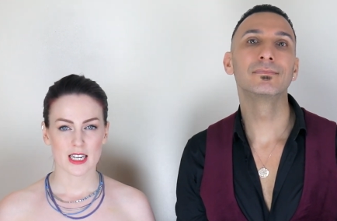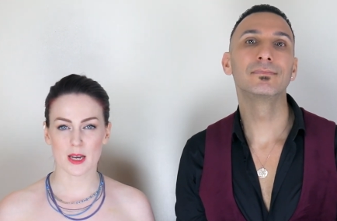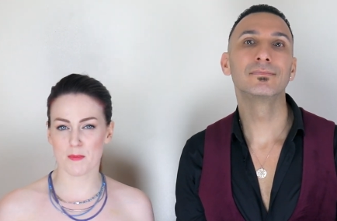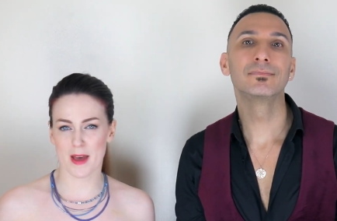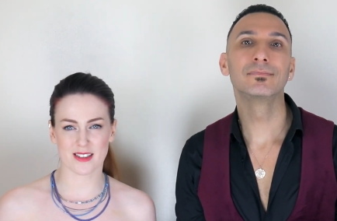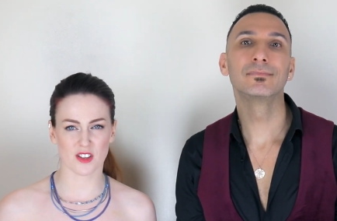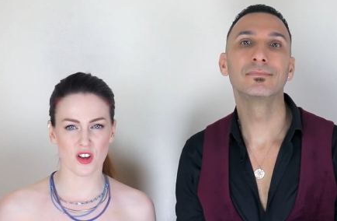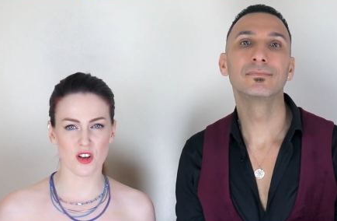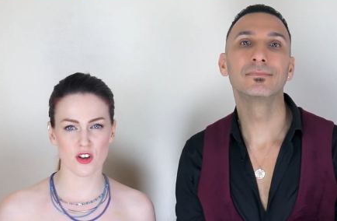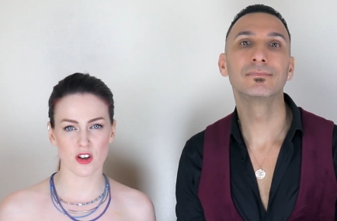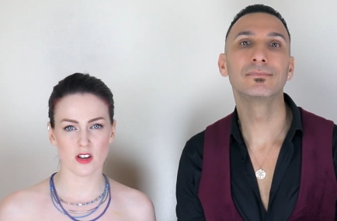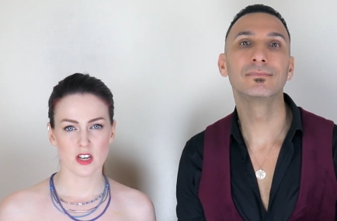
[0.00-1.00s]
Speaker 1: Compared to
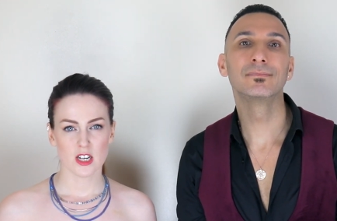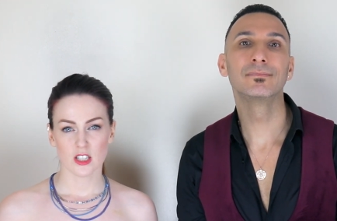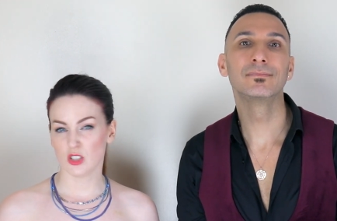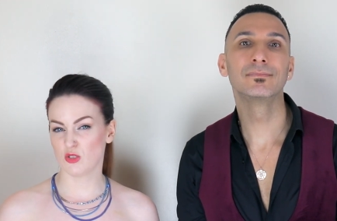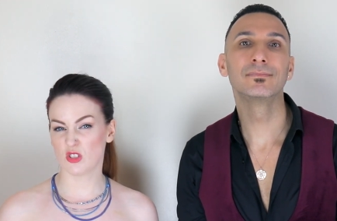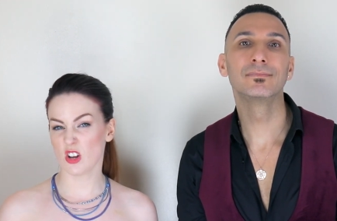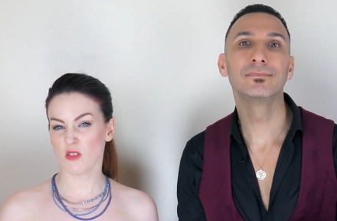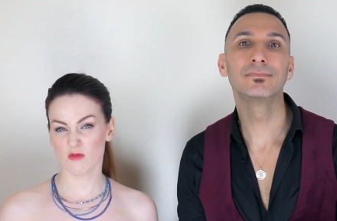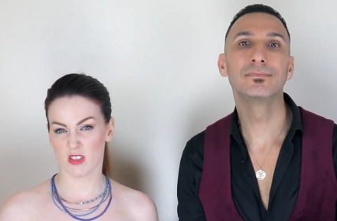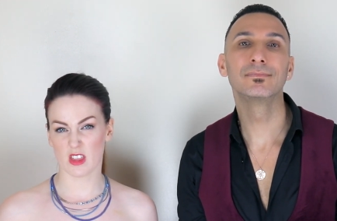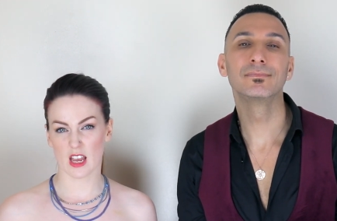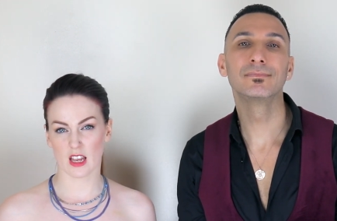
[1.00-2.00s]
her, you
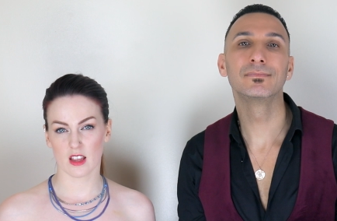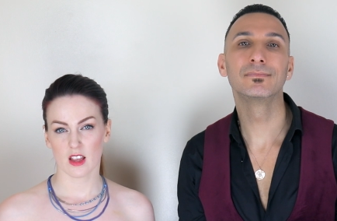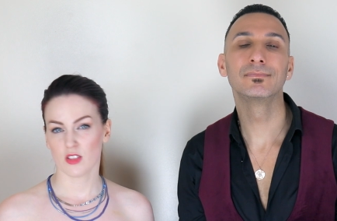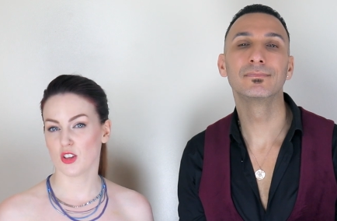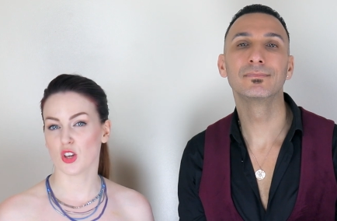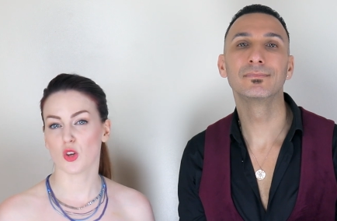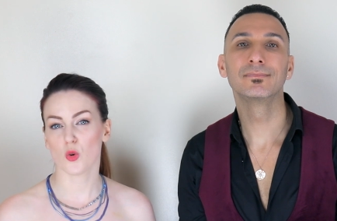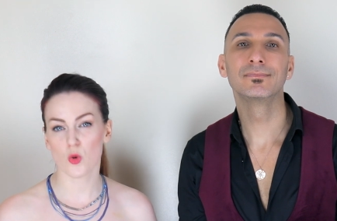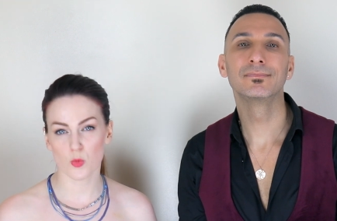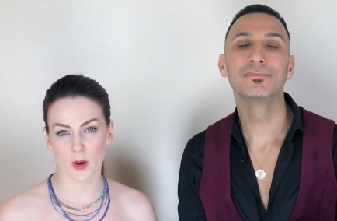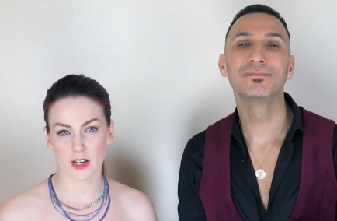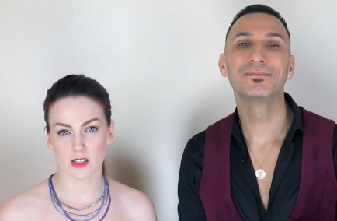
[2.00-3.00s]
don't think that
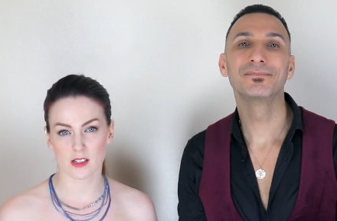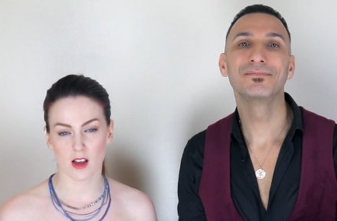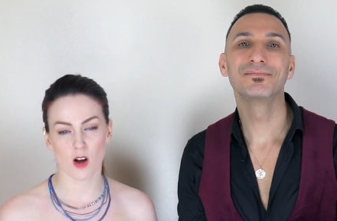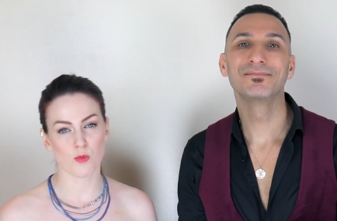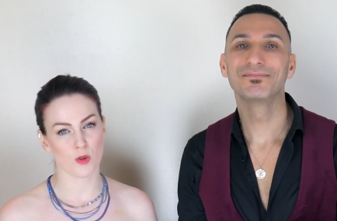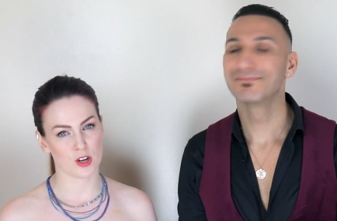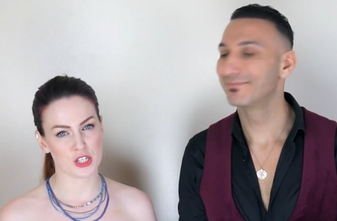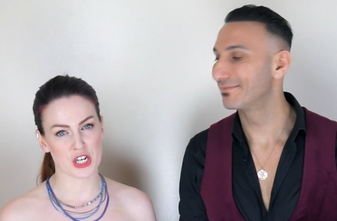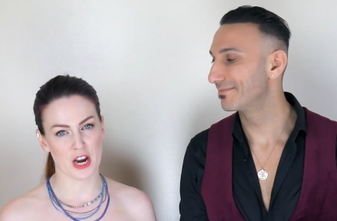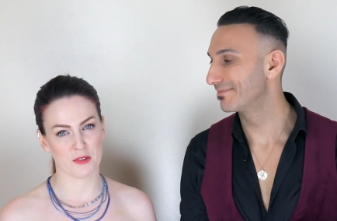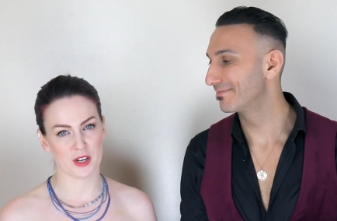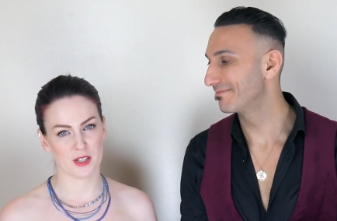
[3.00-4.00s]
your wins are worth
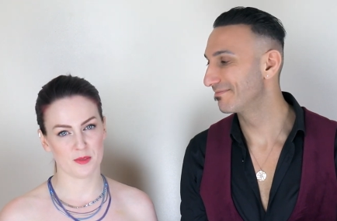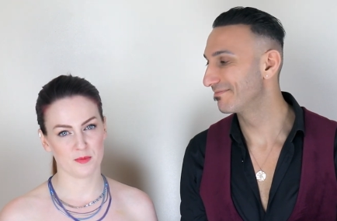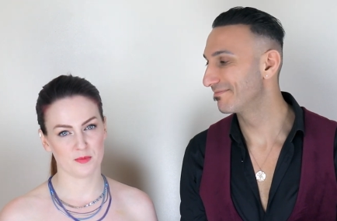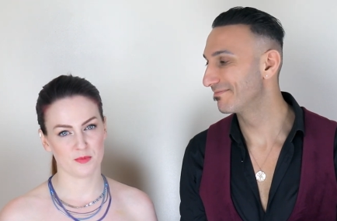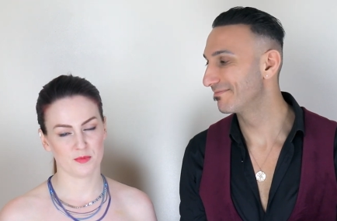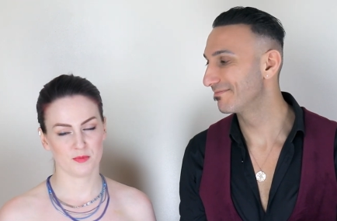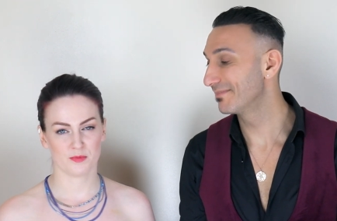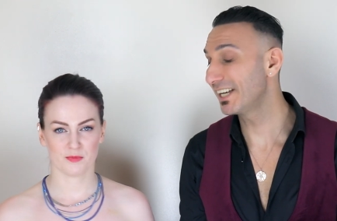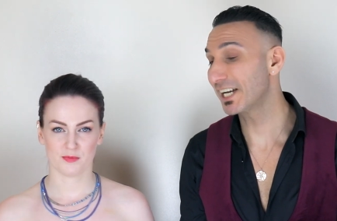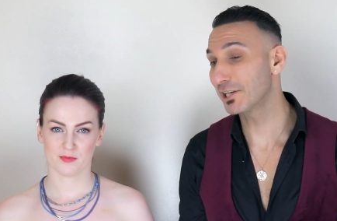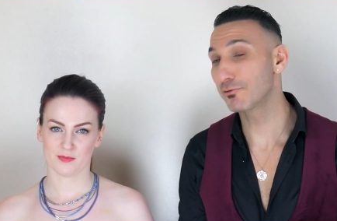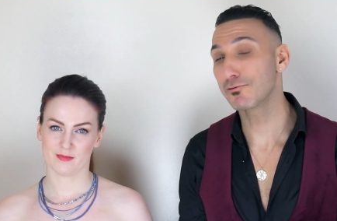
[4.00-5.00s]
sharing.
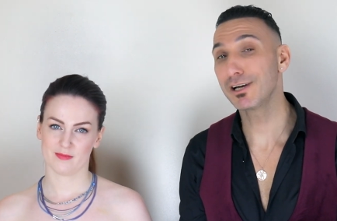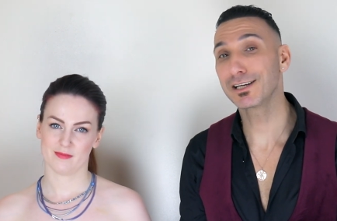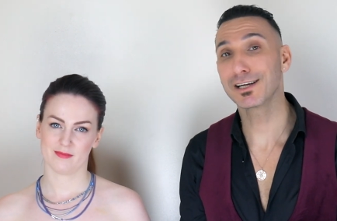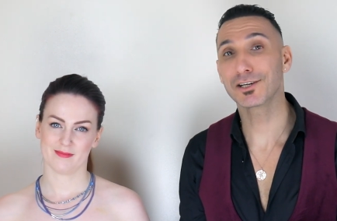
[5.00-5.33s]
Speaker 2: Yeah, correct